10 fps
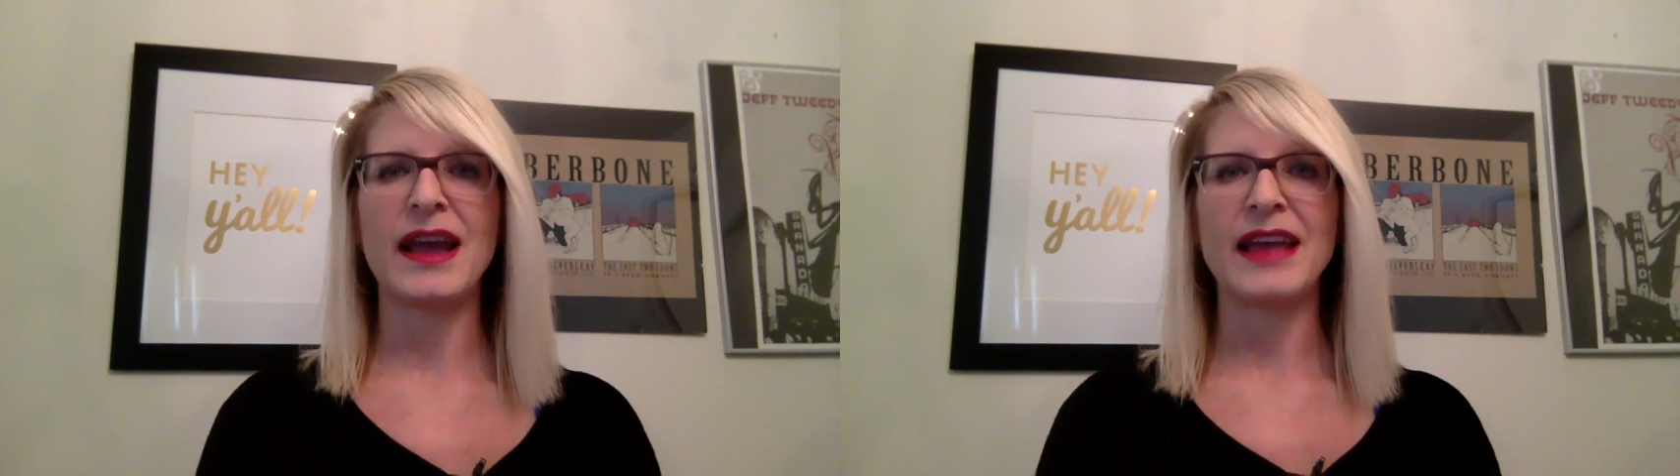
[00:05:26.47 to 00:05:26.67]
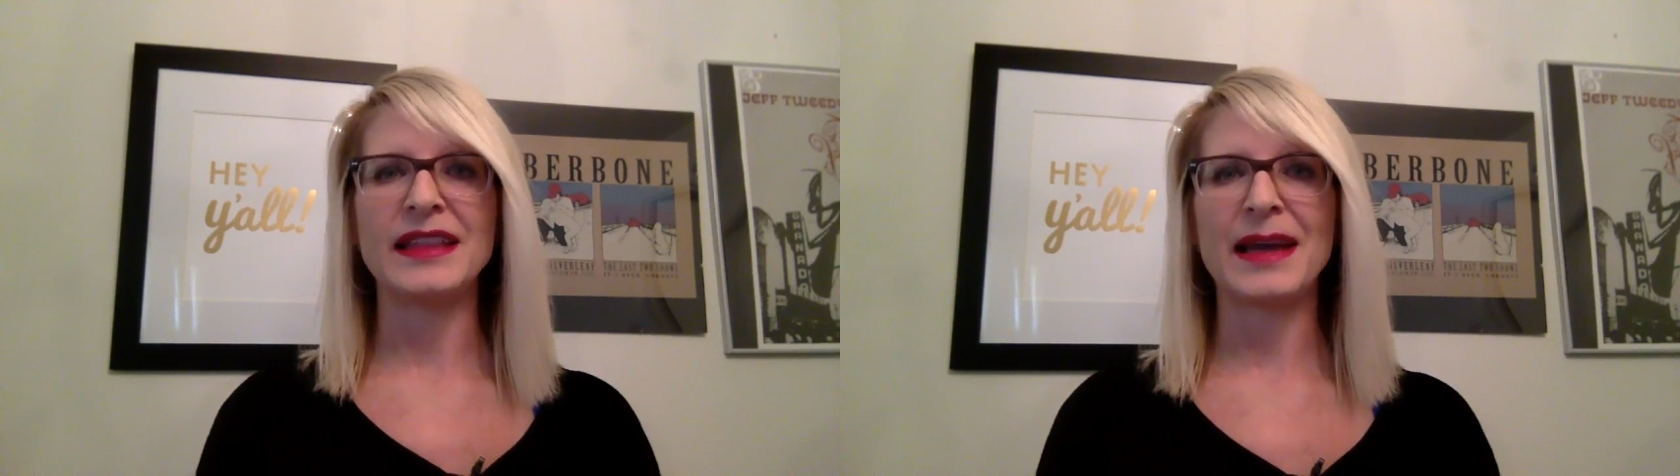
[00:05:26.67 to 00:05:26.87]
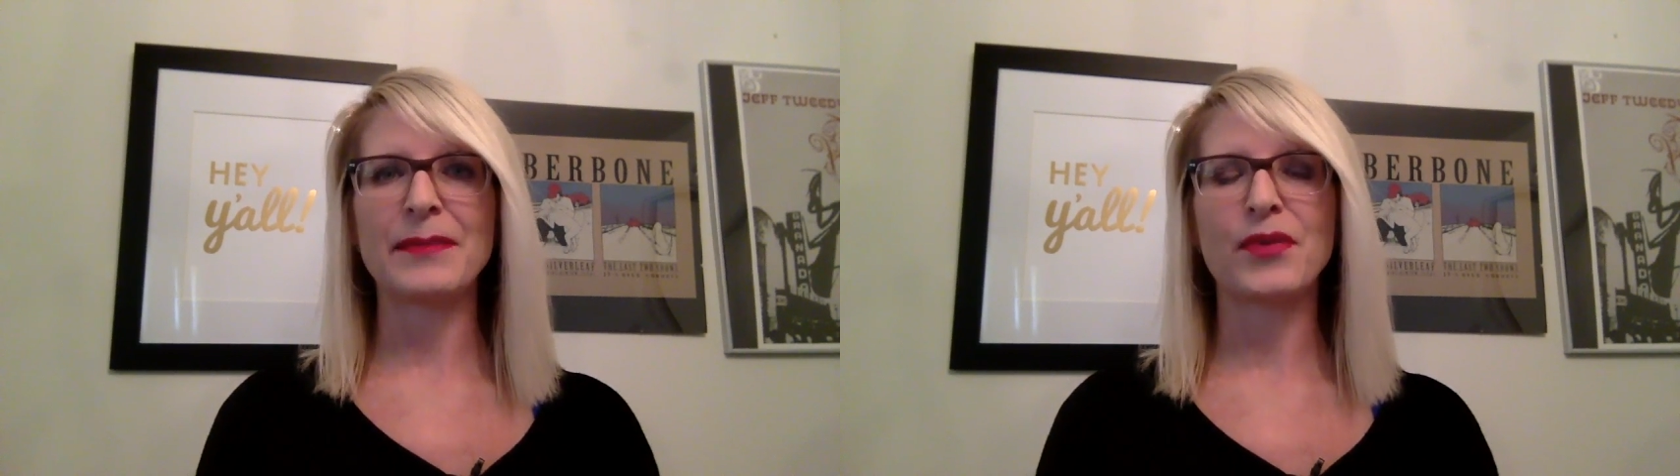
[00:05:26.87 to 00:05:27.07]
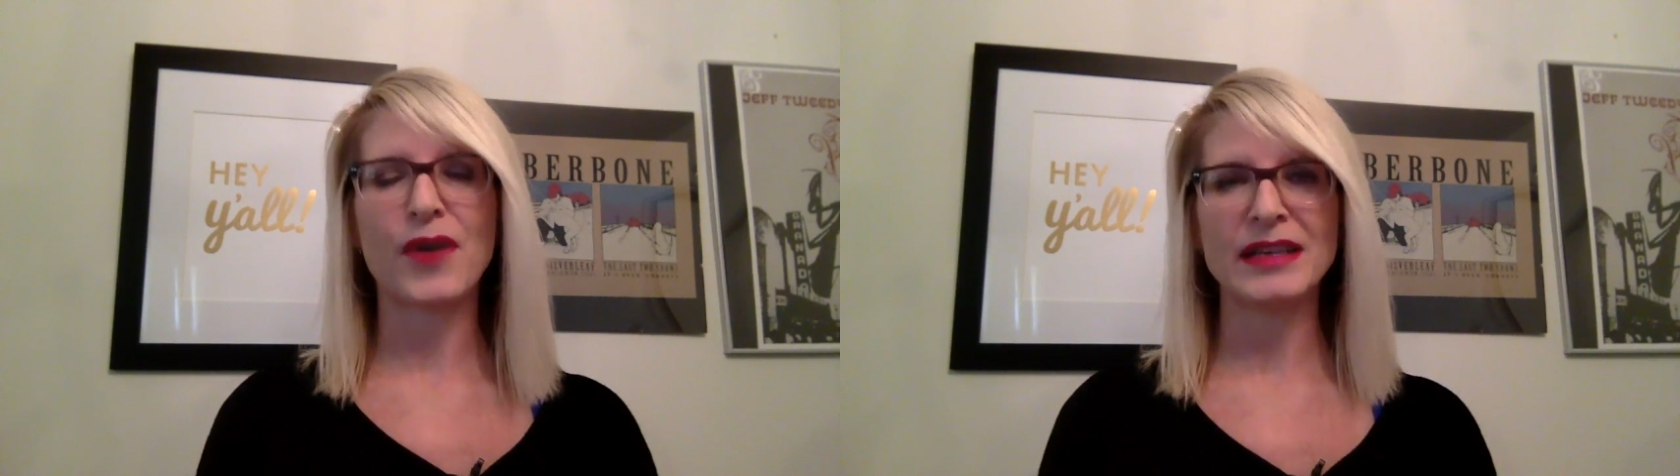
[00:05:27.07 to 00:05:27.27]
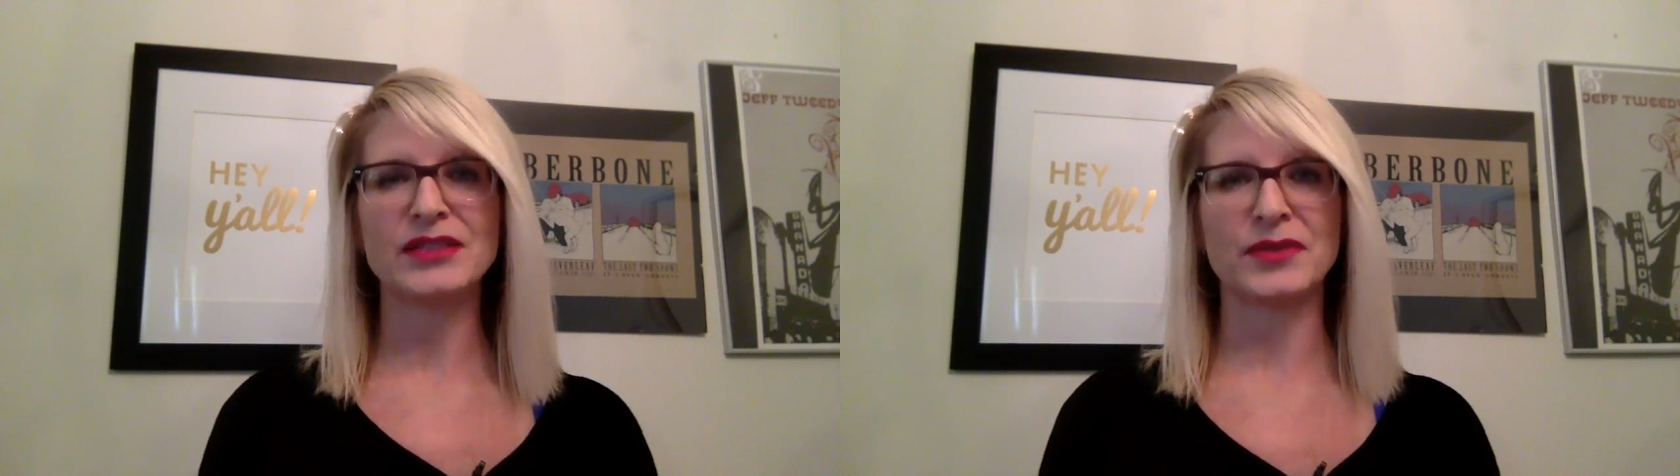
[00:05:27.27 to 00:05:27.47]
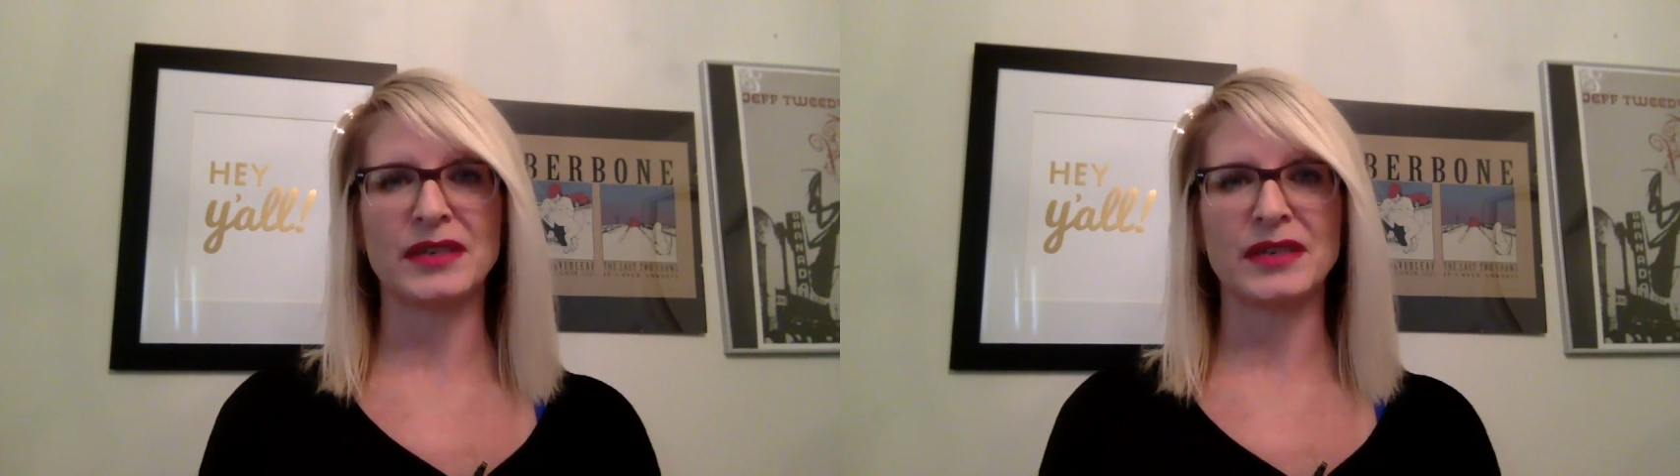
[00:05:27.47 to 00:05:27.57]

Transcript: and that price